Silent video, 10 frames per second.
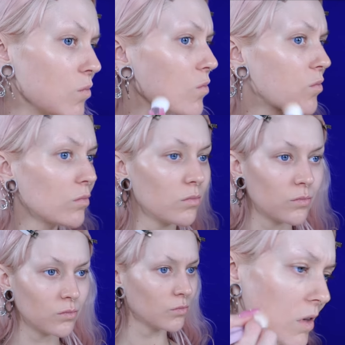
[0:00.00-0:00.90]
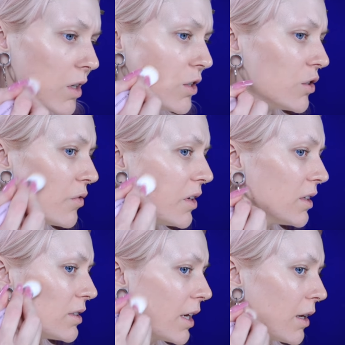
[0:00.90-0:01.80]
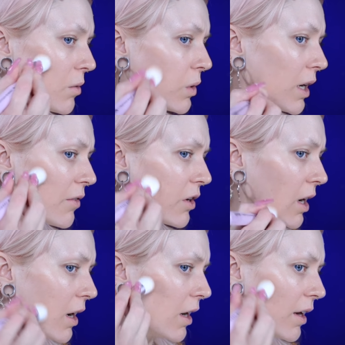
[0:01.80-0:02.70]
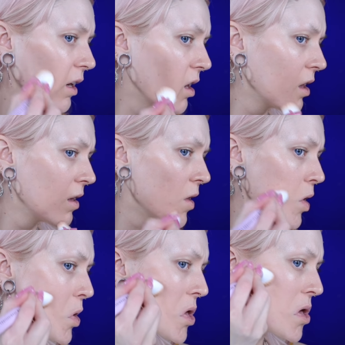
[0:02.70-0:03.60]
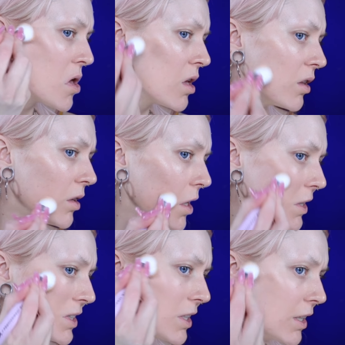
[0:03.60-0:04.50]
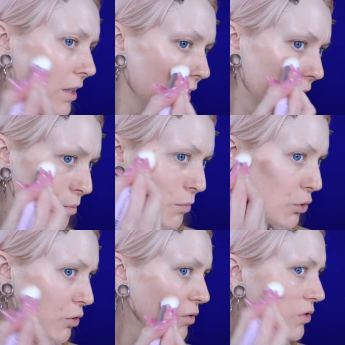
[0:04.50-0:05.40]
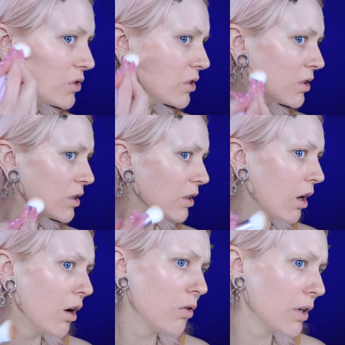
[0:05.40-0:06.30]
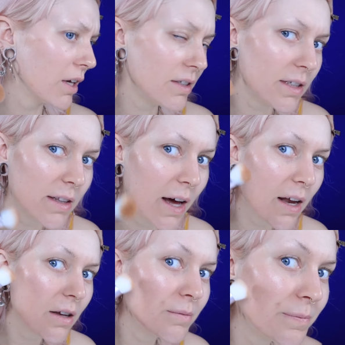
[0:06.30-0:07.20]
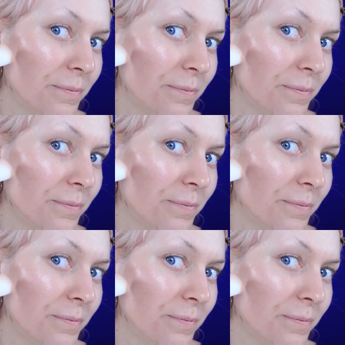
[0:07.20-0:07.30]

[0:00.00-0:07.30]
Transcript: Hmm. It just feels like whenever I touch it, it moves. Okay, see that?